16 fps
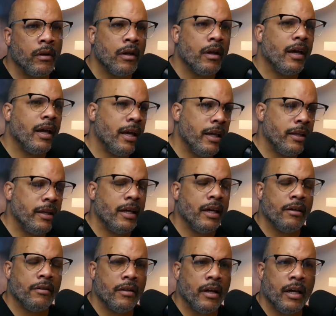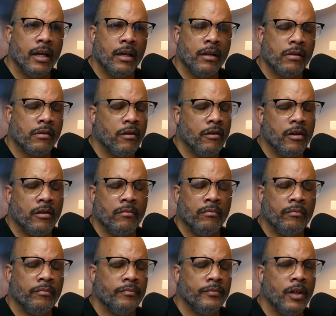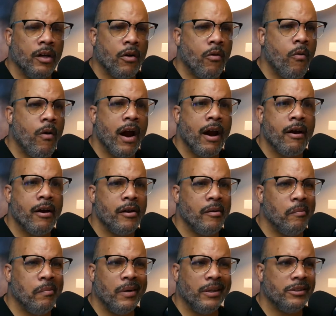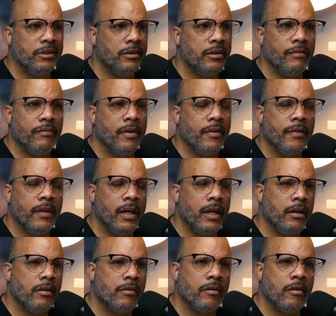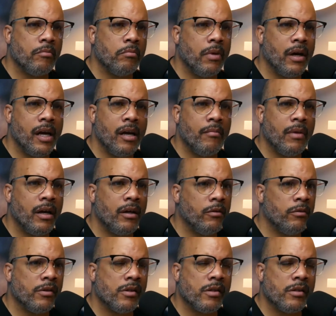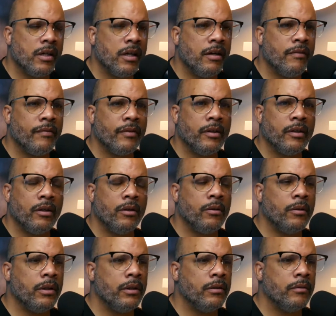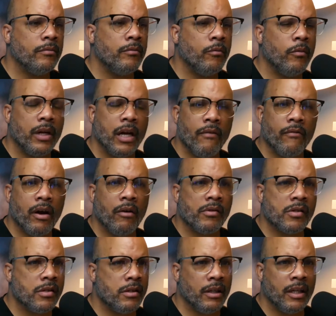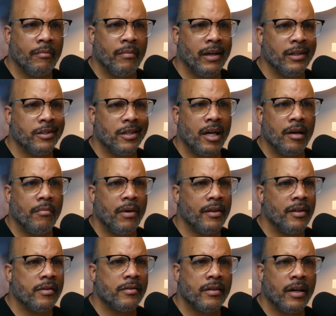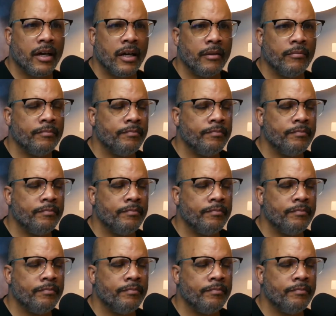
And yes, I started acquiring a bunch of different things. Started buying my own stuff, and whatever. I was still at my job by this time.